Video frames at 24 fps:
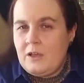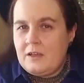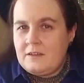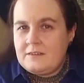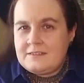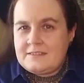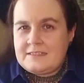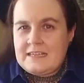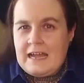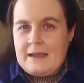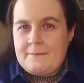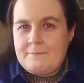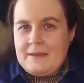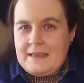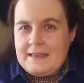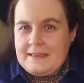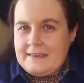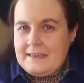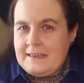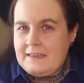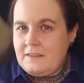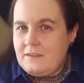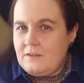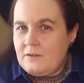Stop
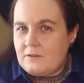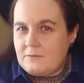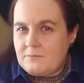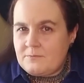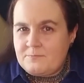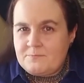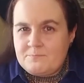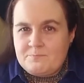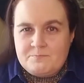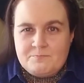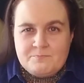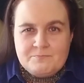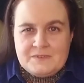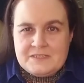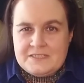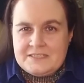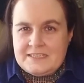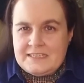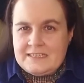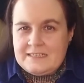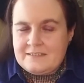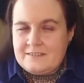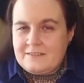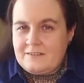making your
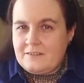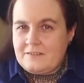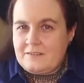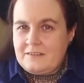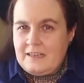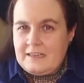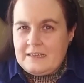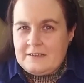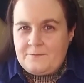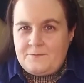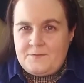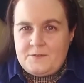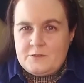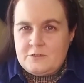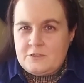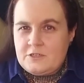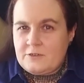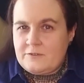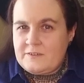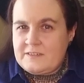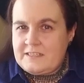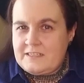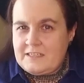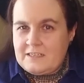machines look like
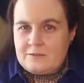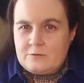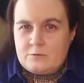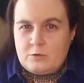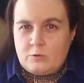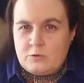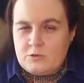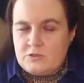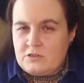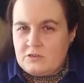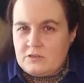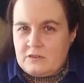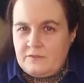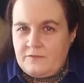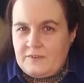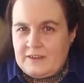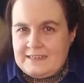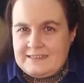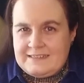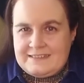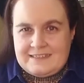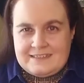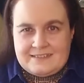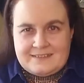futuristic torture
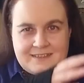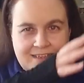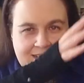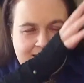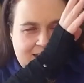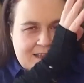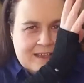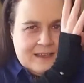devices.